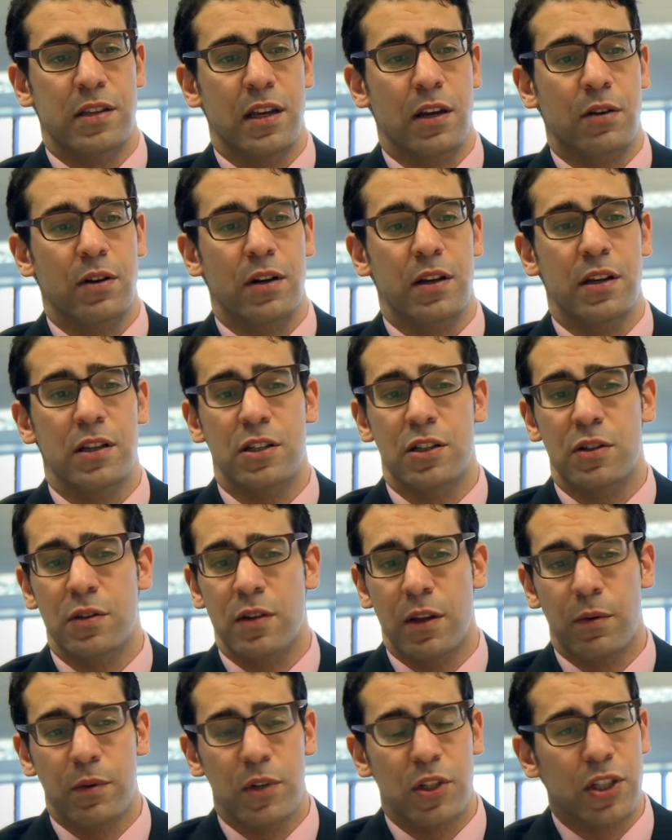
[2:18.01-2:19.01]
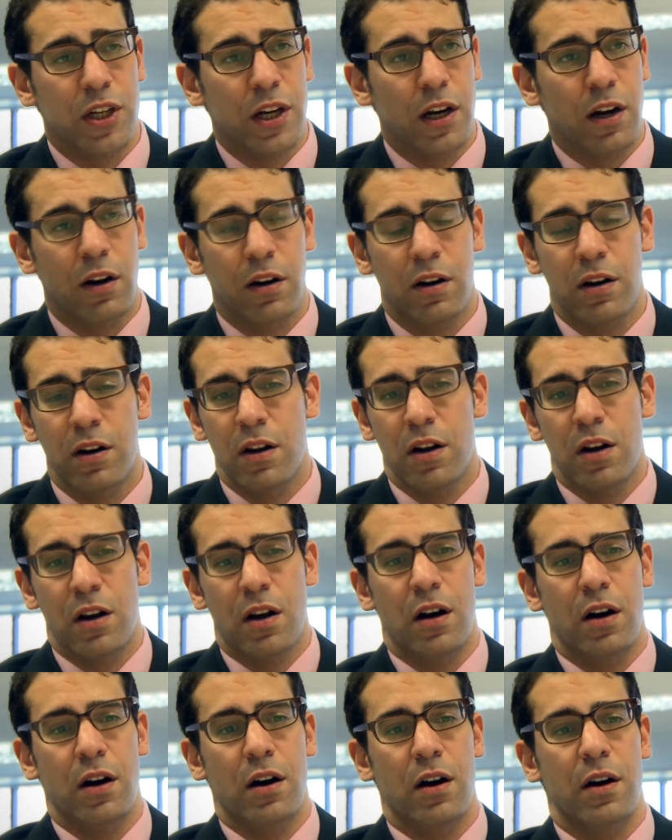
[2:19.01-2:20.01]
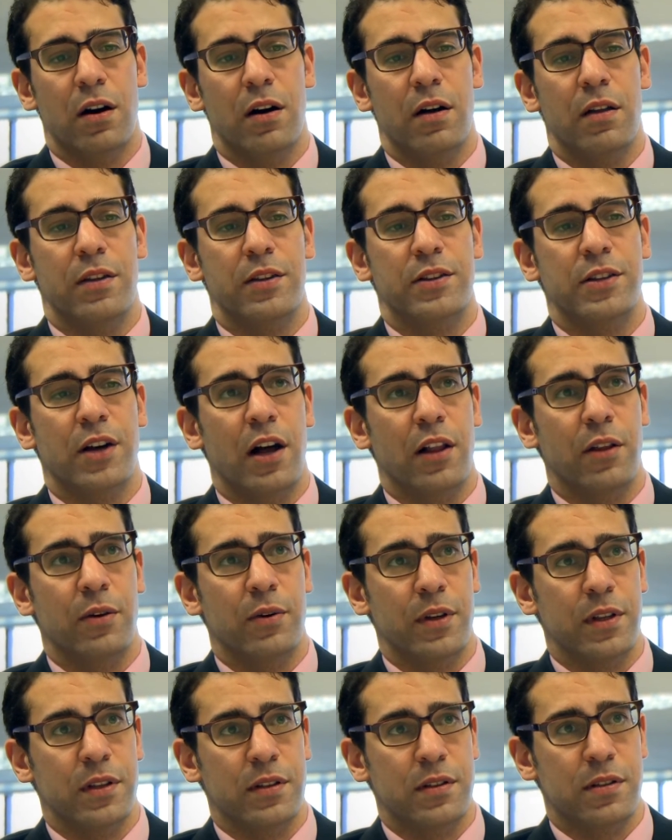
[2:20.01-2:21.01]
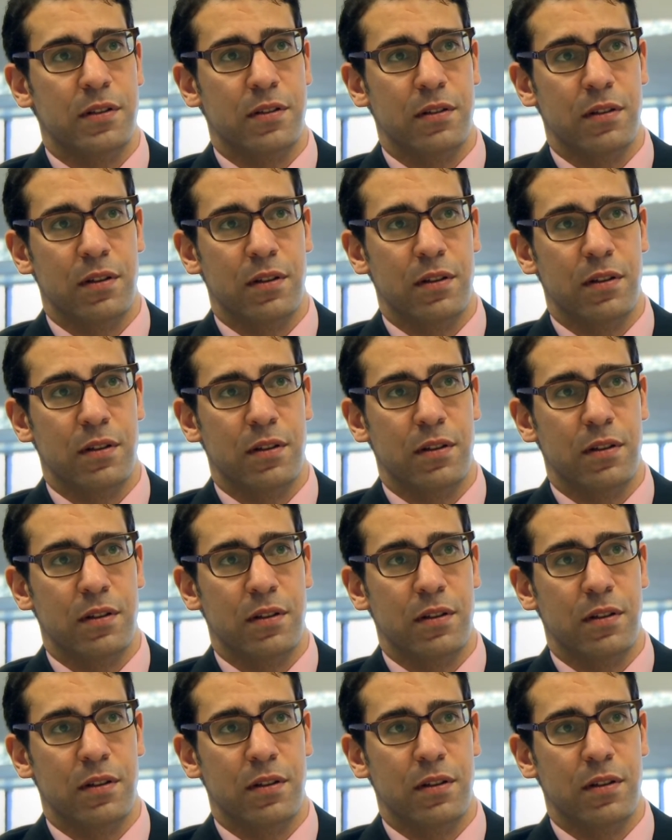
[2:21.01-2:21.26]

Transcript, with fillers: the sacred history that we share, uh, the tolerance,